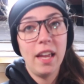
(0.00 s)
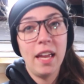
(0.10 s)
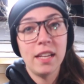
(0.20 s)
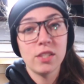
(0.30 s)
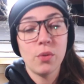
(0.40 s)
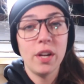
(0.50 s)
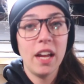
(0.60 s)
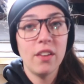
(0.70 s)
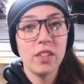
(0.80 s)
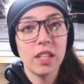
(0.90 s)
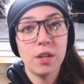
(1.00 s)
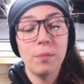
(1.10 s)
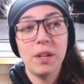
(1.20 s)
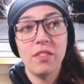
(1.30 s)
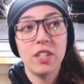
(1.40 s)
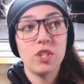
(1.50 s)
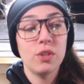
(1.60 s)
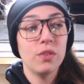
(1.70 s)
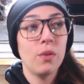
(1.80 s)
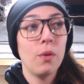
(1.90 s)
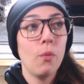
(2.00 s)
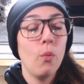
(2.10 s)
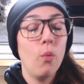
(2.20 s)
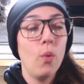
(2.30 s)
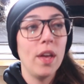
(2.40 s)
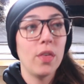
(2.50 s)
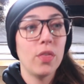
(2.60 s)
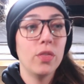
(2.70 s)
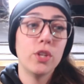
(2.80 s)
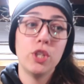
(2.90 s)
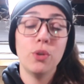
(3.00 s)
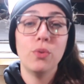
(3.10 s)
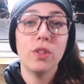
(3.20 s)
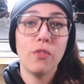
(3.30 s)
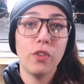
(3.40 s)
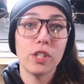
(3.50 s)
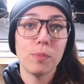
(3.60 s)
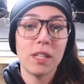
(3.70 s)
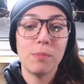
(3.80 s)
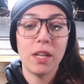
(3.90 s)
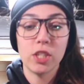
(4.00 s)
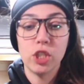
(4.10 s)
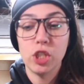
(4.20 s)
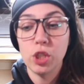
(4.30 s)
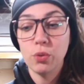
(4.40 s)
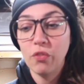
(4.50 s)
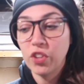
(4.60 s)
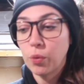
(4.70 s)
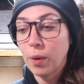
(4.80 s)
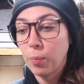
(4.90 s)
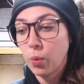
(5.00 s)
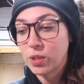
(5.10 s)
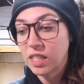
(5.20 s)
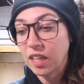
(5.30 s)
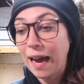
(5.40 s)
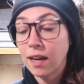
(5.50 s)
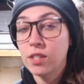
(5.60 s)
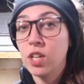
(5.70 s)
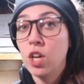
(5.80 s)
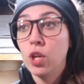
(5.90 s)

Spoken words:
it's going to have a little bit of issue with the tune in the first place because the tune for the Whipple was locked